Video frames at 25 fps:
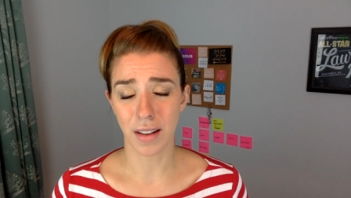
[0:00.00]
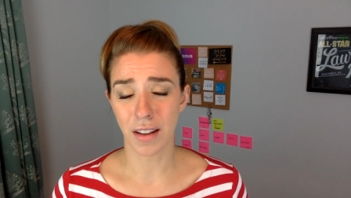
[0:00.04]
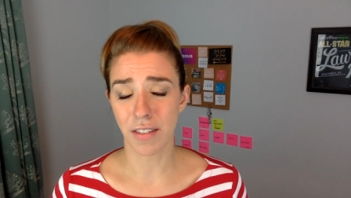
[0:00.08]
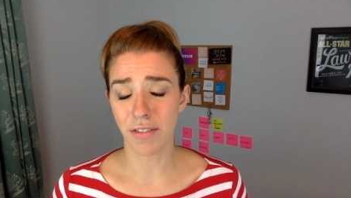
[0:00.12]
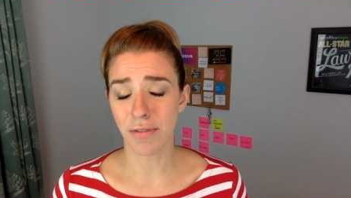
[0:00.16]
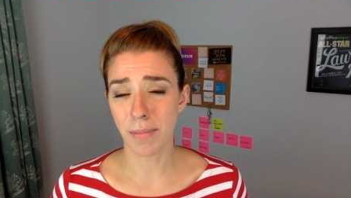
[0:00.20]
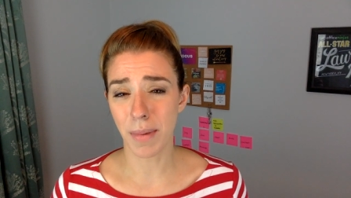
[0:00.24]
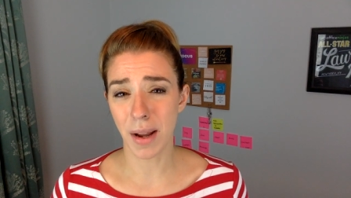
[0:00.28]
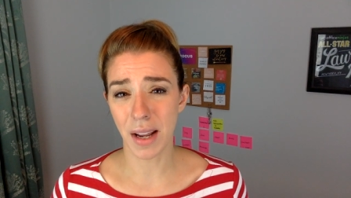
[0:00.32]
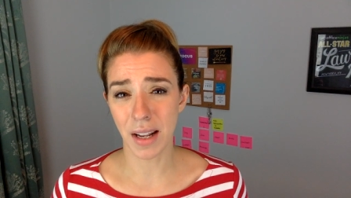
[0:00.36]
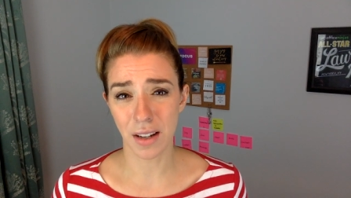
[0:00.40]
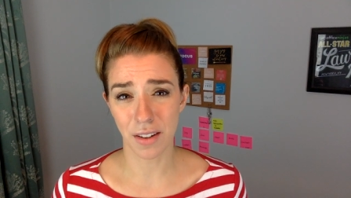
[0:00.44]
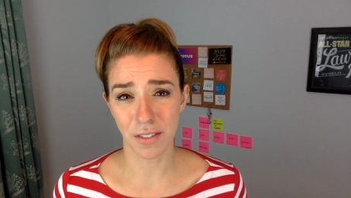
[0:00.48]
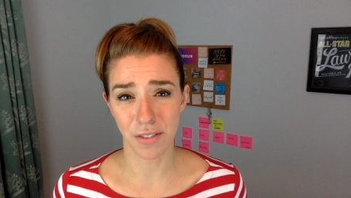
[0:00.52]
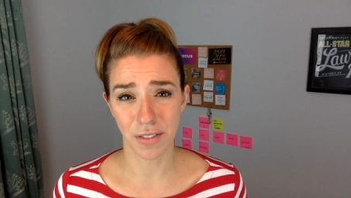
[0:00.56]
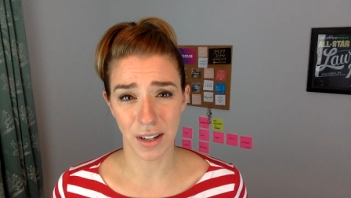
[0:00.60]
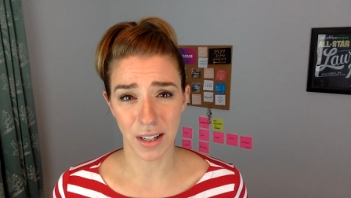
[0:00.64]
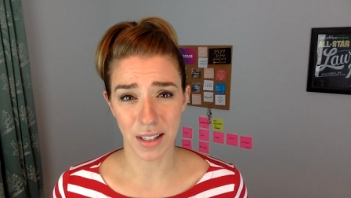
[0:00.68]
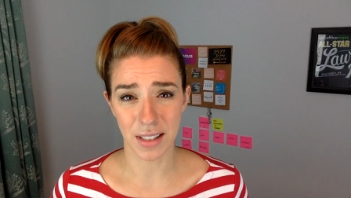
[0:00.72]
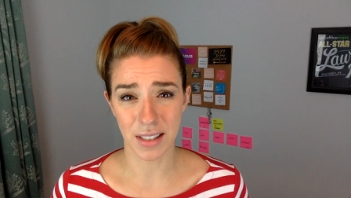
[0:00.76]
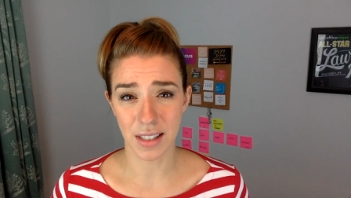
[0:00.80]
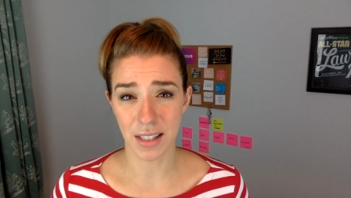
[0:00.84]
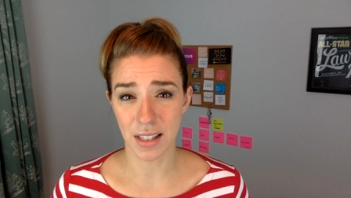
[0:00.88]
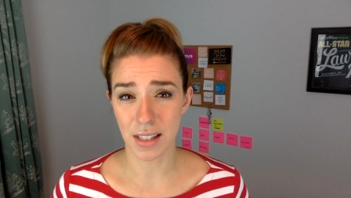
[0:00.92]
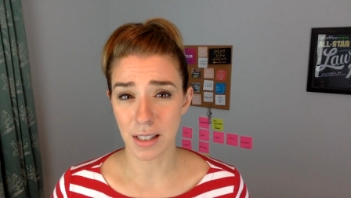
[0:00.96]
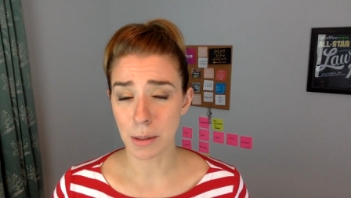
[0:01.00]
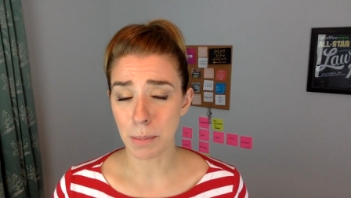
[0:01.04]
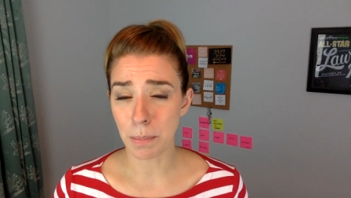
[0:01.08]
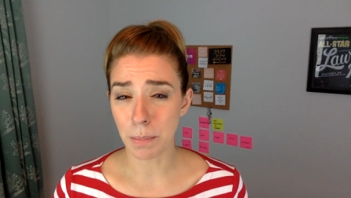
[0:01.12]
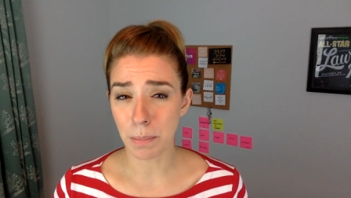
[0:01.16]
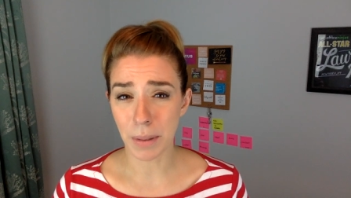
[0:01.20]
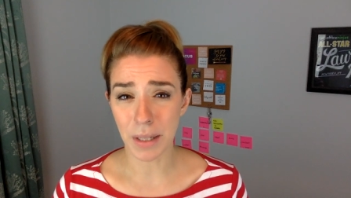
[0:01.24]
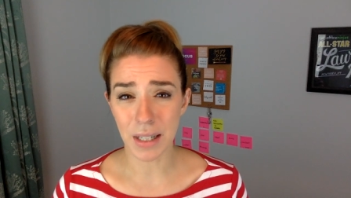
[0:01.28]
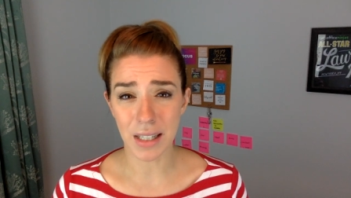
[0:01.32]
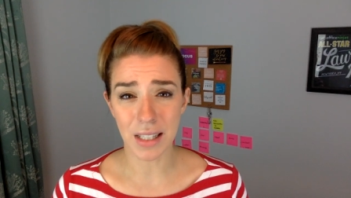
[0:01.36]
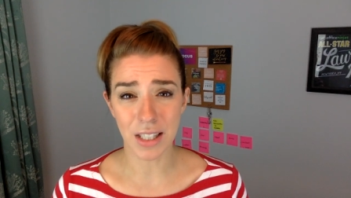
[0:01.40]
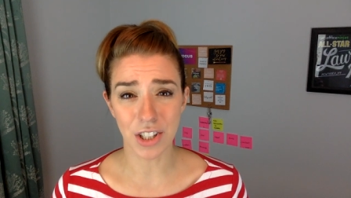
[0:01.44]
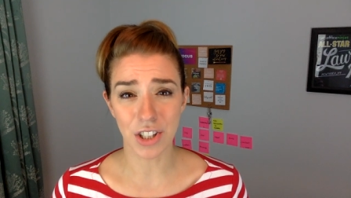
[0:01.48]
They've made advances,
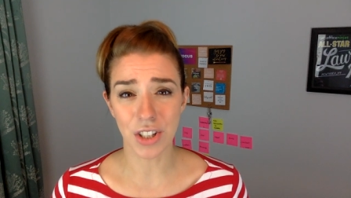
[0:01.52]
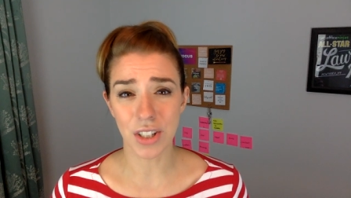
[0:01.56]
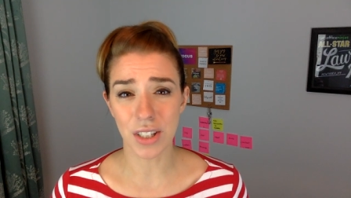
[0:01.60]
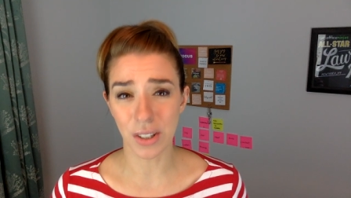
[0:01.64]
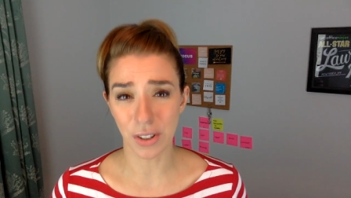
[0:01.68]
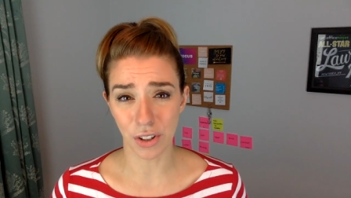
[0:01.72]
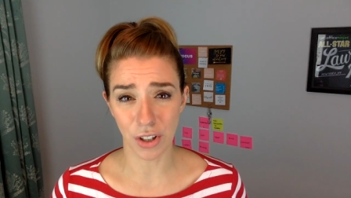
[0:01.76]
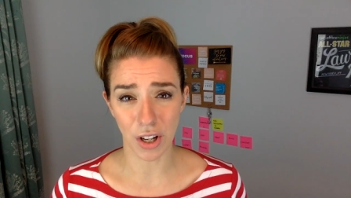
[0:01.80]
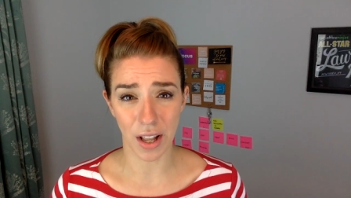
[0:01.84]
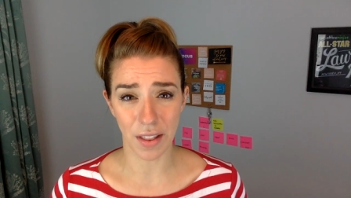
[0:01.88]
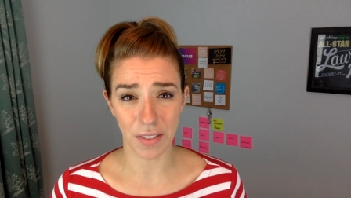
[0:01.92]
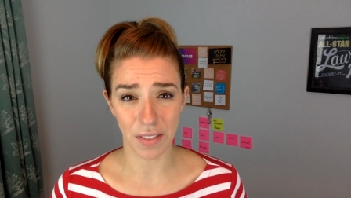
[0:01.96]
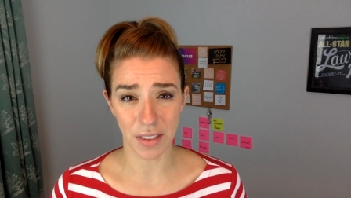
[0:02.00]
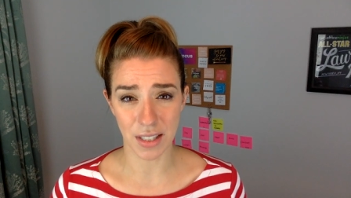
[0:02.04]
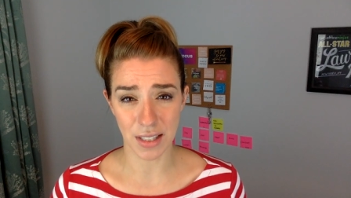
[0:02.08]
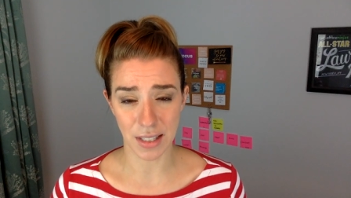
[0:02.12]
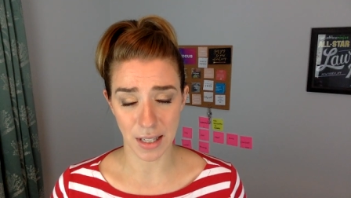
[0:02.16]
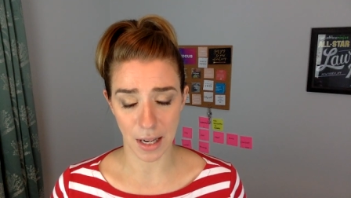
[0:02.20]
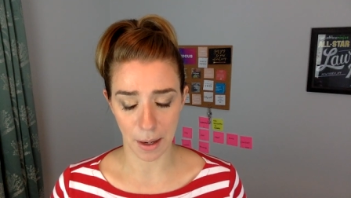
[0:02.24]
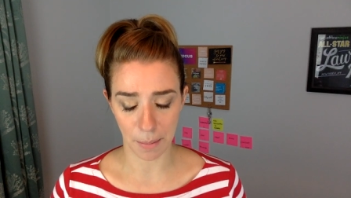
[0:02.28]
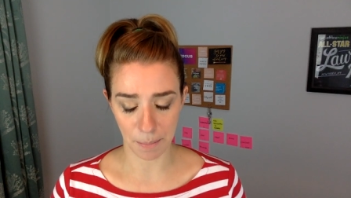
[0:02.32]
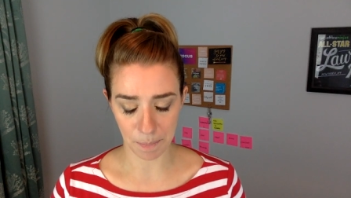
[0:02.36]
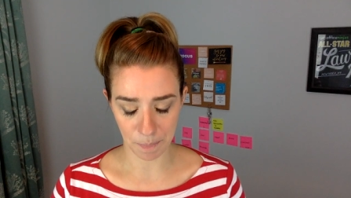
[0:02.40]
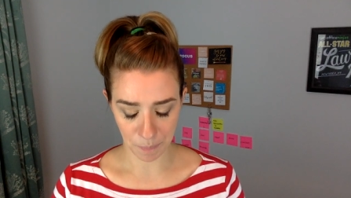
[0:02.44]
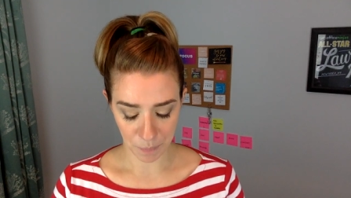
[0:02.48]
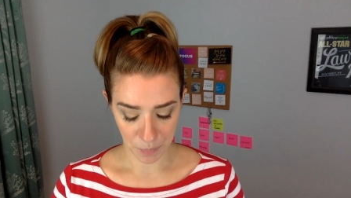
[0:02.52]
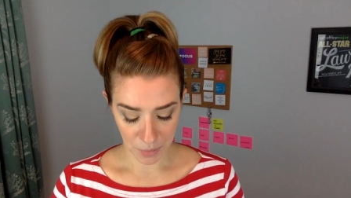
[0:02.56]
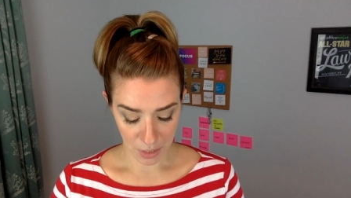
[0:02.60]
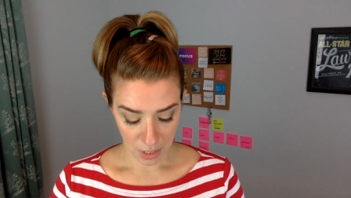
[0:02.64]
but it's still not the same.